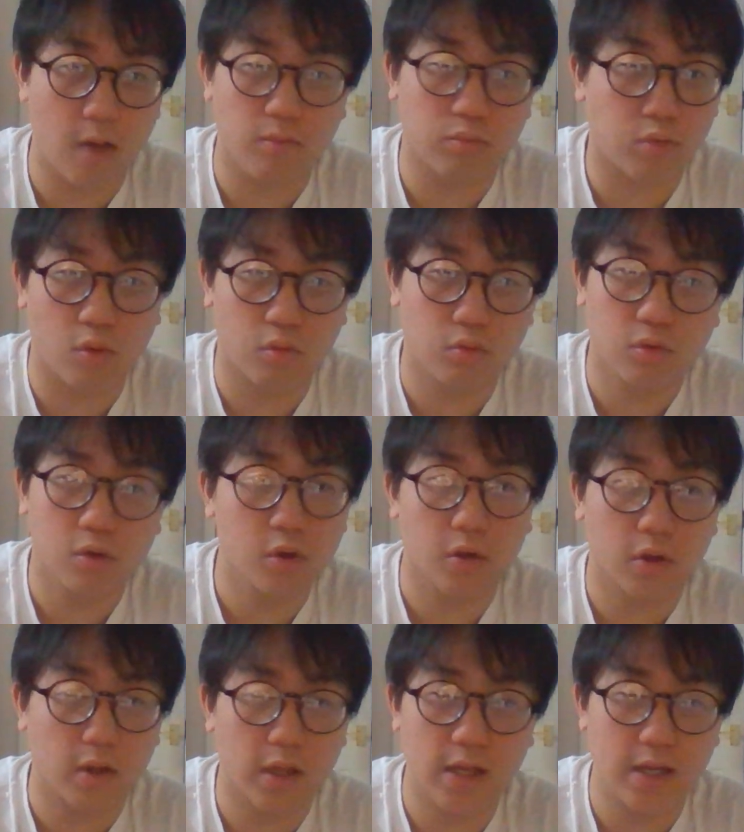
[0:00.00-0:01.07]
well,
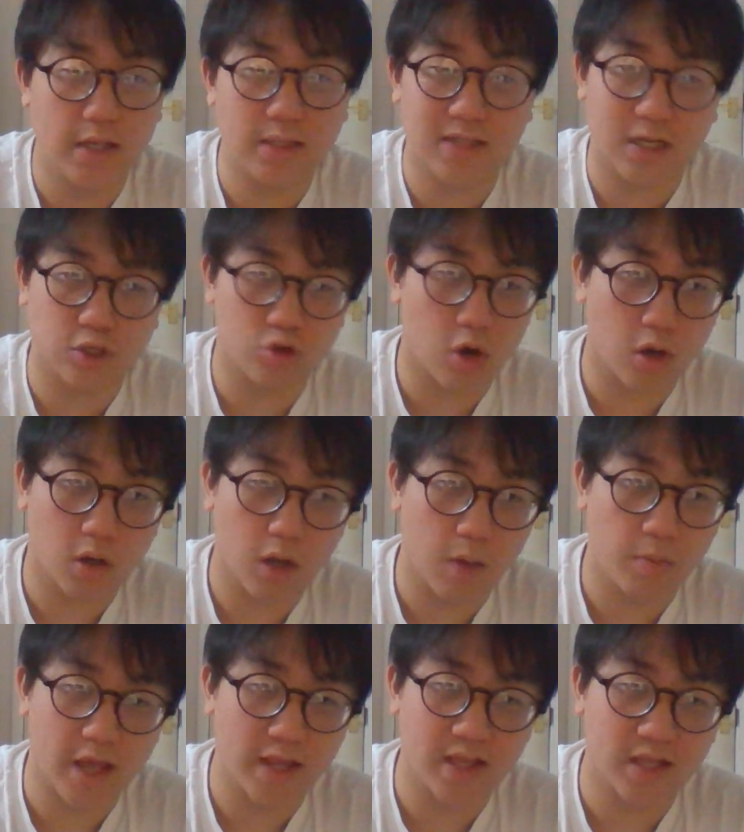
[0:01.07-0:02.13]
it's like a drug. I'm
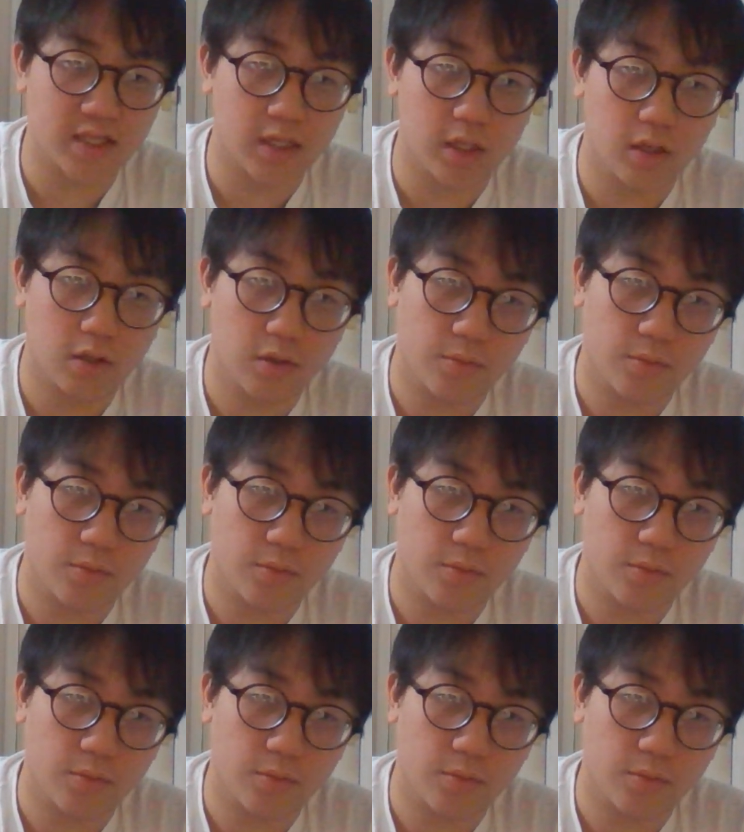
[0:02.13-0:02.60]
going to get addicted.